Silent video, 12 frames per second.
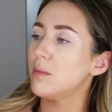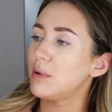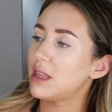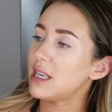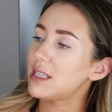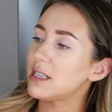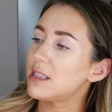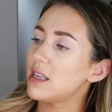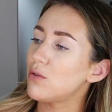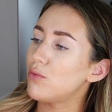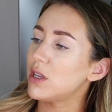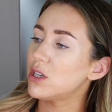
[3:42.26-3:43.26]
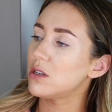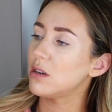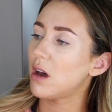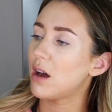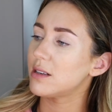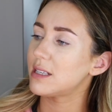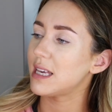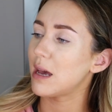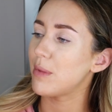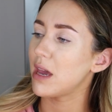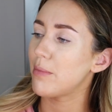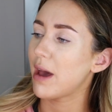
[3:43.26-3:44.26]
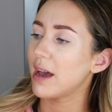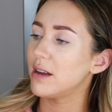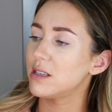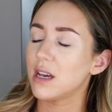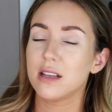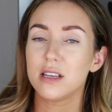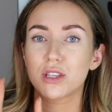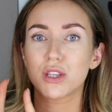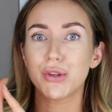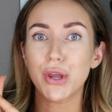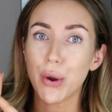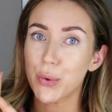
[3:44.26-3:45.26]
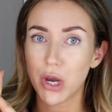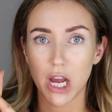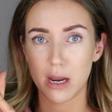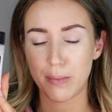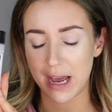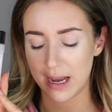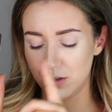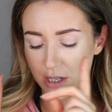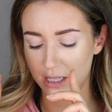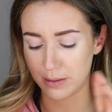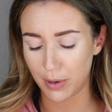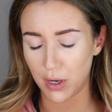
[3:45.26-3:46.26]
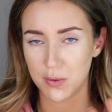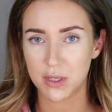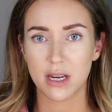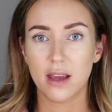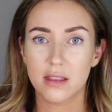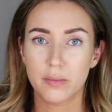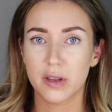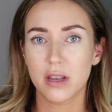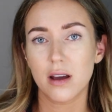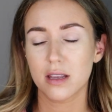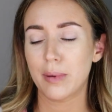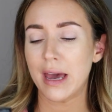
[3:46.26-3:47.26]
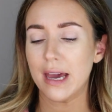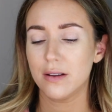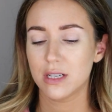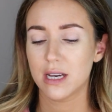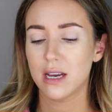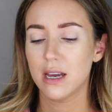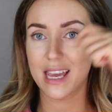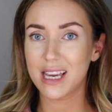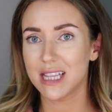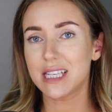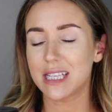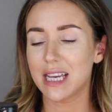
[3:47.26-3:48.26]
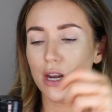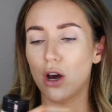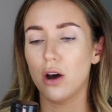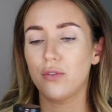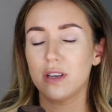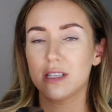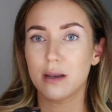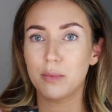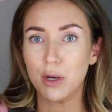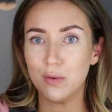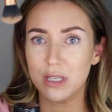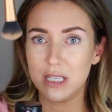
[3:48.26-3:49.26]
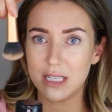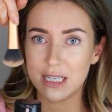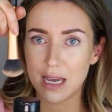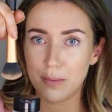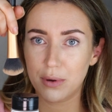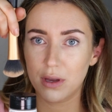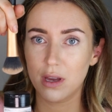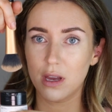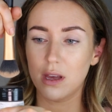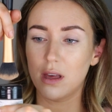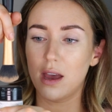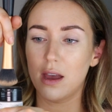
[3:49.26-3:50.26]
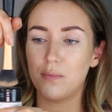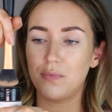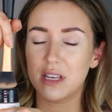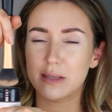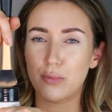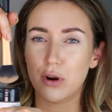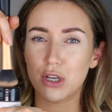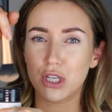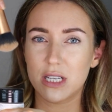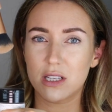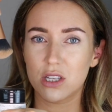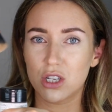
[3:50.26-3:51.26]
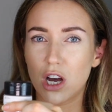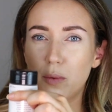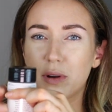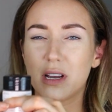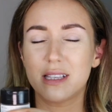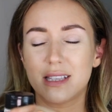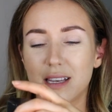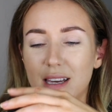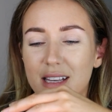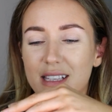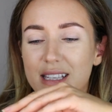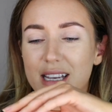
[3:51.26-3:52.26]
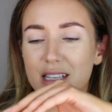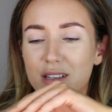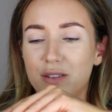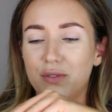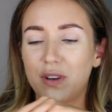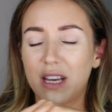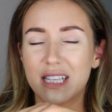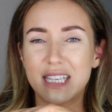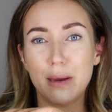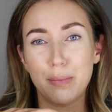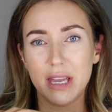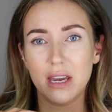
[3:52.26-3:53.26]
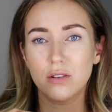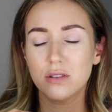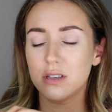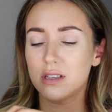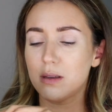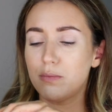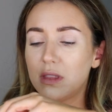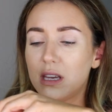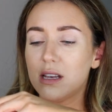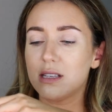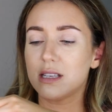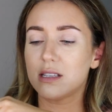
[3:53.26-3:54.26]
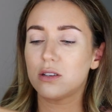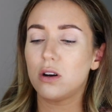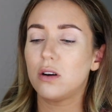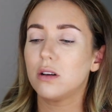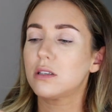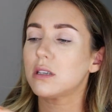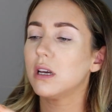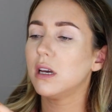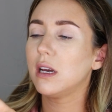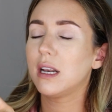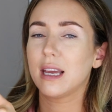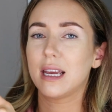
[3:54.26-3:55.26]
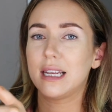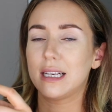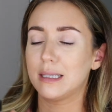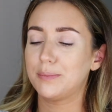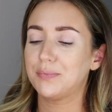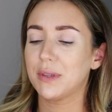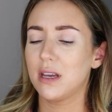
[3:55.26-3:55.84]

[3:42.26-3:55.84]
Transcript: But this is the original RCMA powder, and it's the no colour powder as opposed to like the banana powder. Taking the seal off is I'm going to dip this brush into the top, because instead of like tipping it onto something, because it's got like a little...